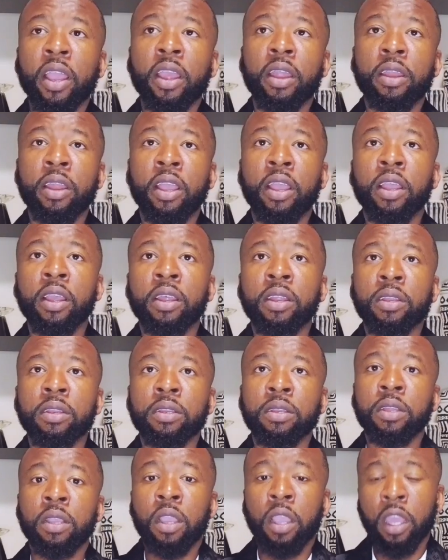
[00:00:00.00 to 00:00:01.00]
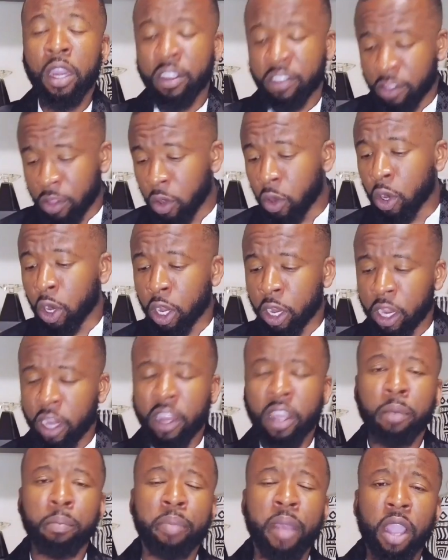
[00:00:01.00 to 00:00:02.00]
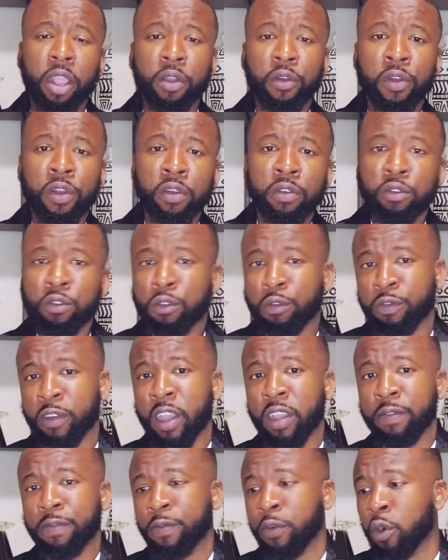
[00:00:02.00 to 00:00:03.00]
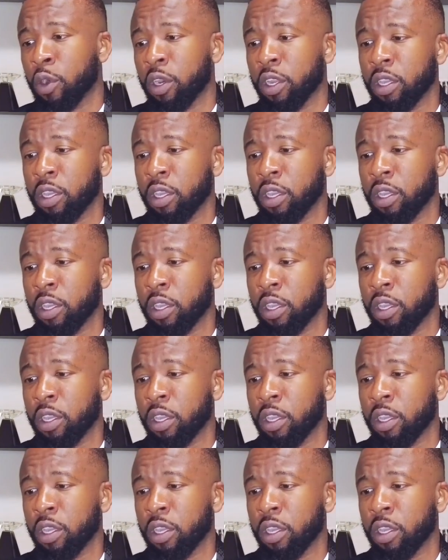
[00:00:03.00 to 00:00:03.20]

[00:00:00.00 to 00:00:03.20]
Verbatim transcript: and it is no other than Baccarat Rouge 540.